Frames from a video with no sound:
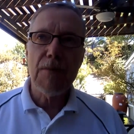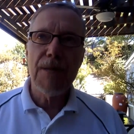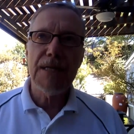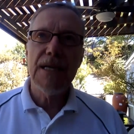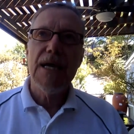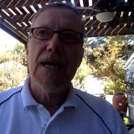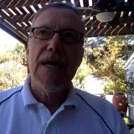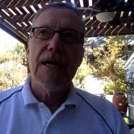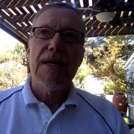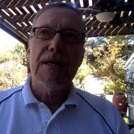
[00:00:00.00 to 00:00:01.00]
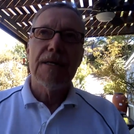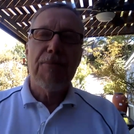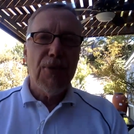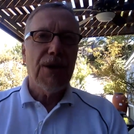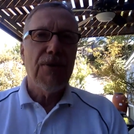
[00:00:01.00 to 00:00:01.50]
But
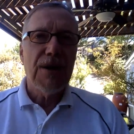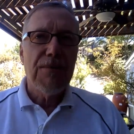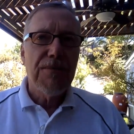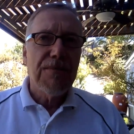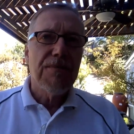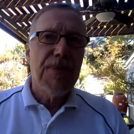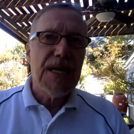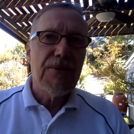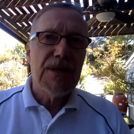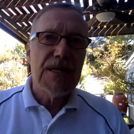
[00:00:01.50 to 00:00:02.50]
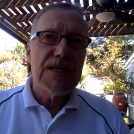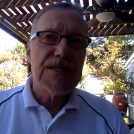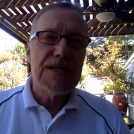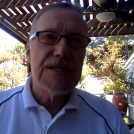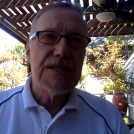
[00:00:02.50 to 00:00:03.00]
the point I want to make with
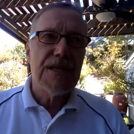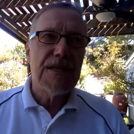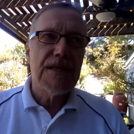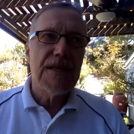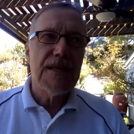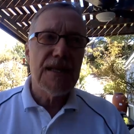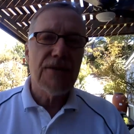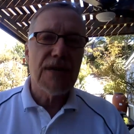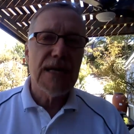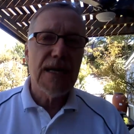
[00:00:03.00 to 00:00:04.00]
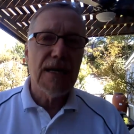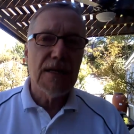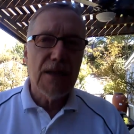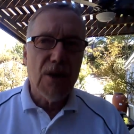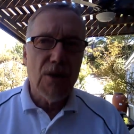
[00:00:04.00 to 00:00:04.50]
this is that the theory
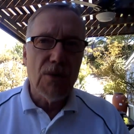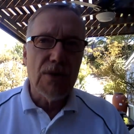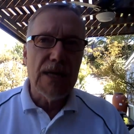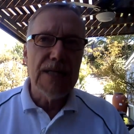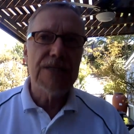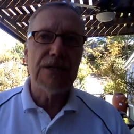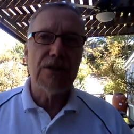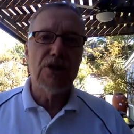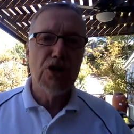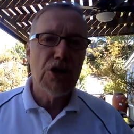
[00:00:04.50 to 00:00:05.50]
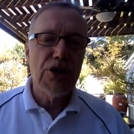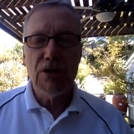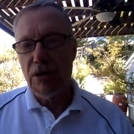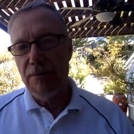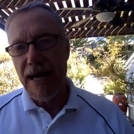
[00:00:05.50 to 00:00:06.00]
alone isn't
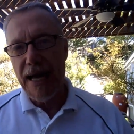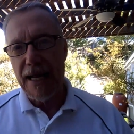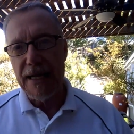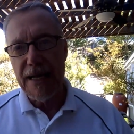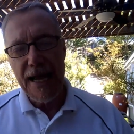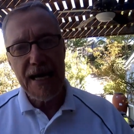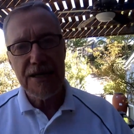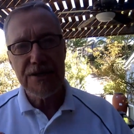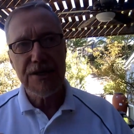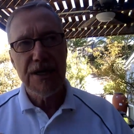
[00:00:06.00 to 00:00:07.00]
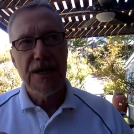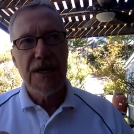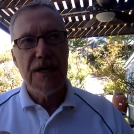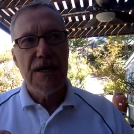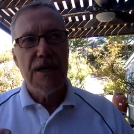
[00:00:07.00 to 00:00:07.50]
good or bad. It has
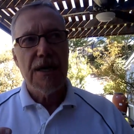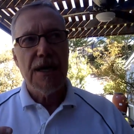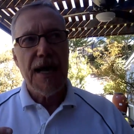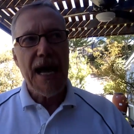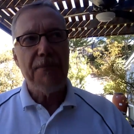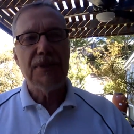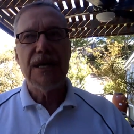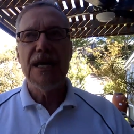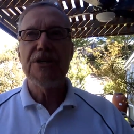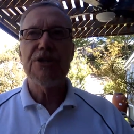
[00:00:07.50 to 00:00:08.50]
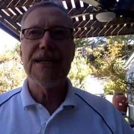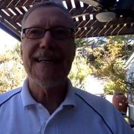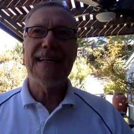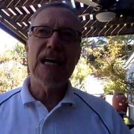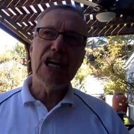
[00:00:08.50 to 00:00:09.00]
application
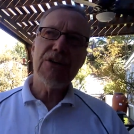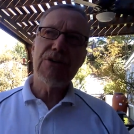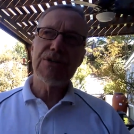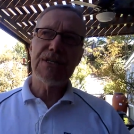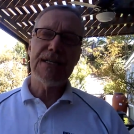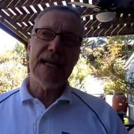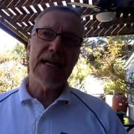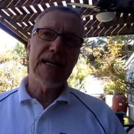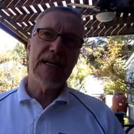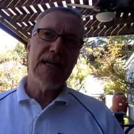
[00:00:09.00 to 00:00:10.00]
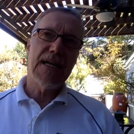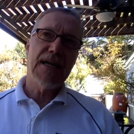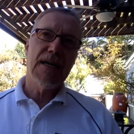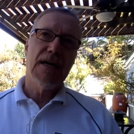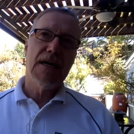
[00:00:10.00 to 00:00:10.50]
in
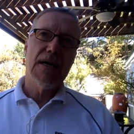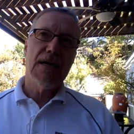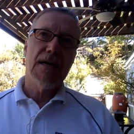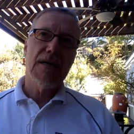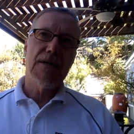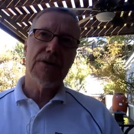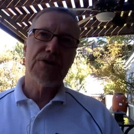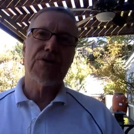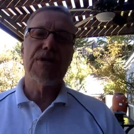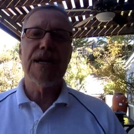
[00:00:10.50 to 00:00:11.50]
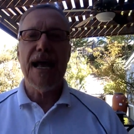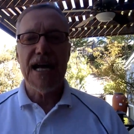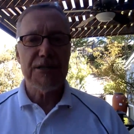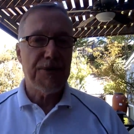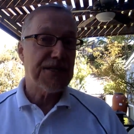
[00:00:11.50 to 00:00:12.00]
understanding certain
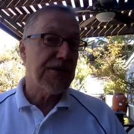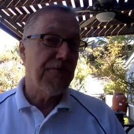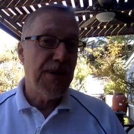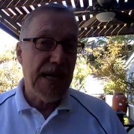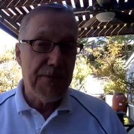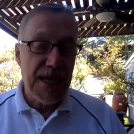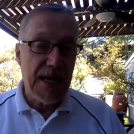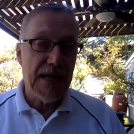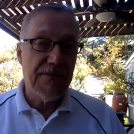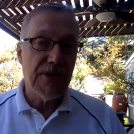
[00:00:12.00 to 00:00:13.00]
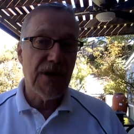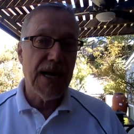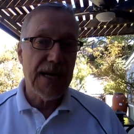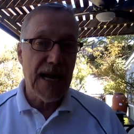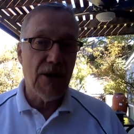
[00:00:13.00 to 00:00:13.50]
aspects of
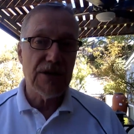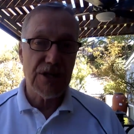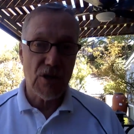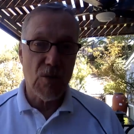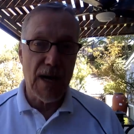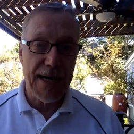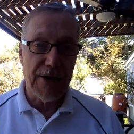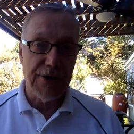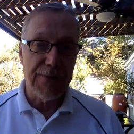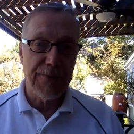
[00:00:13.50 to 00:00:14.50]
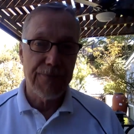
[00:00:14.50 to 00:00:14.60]
behavior and how it's acquired.